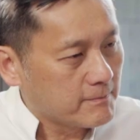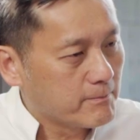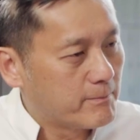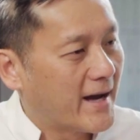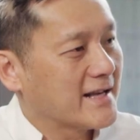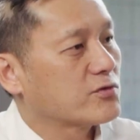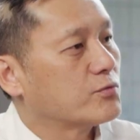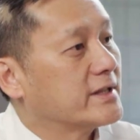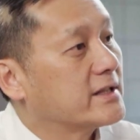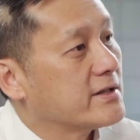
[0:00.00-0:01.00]
best
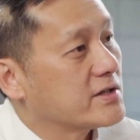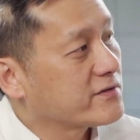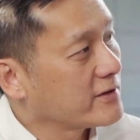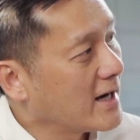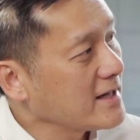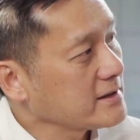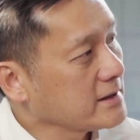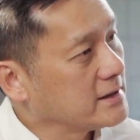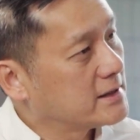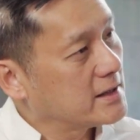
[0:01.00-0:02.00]
returns for us
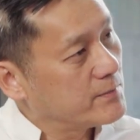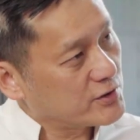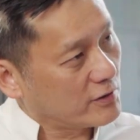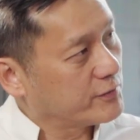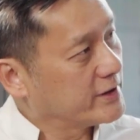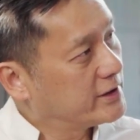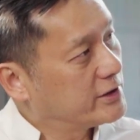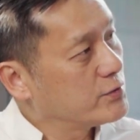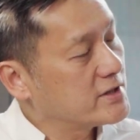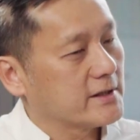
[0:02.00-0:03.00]
in terms of
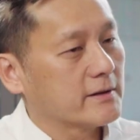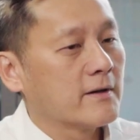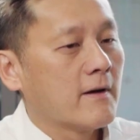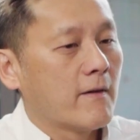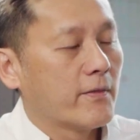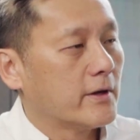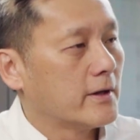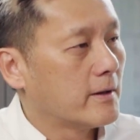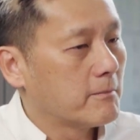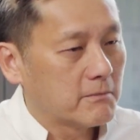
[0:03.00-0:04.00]
reducing
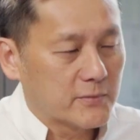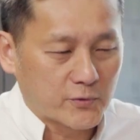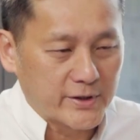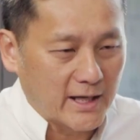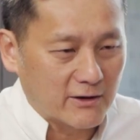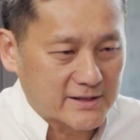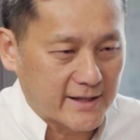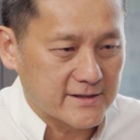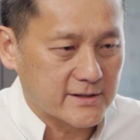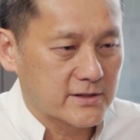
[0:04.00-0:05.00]
the greenhouse
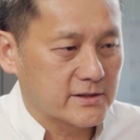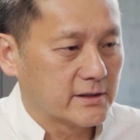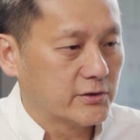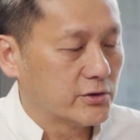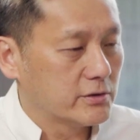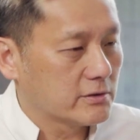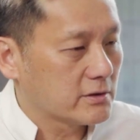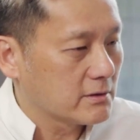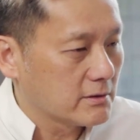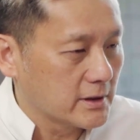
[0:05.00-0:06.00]
gases,
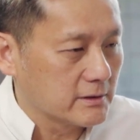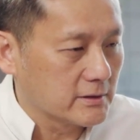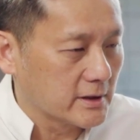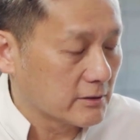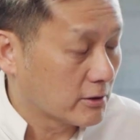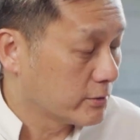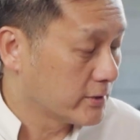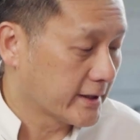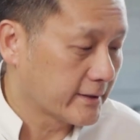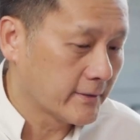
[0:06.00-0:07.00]

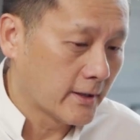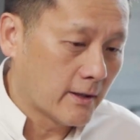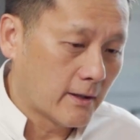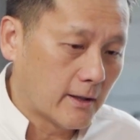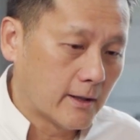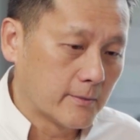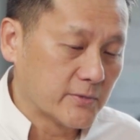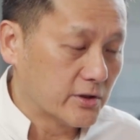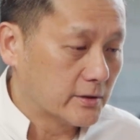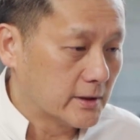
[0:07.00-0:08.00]
including
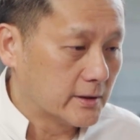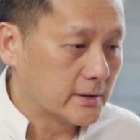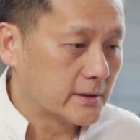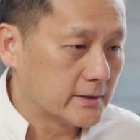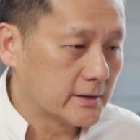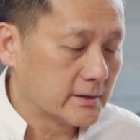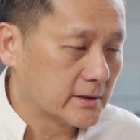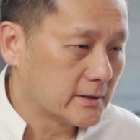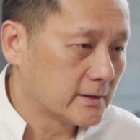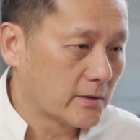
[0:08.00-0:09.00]

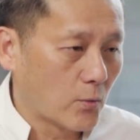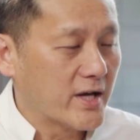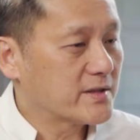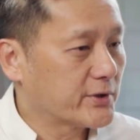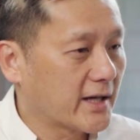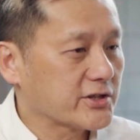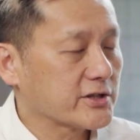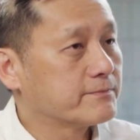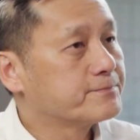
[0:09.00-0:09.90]
the waste production.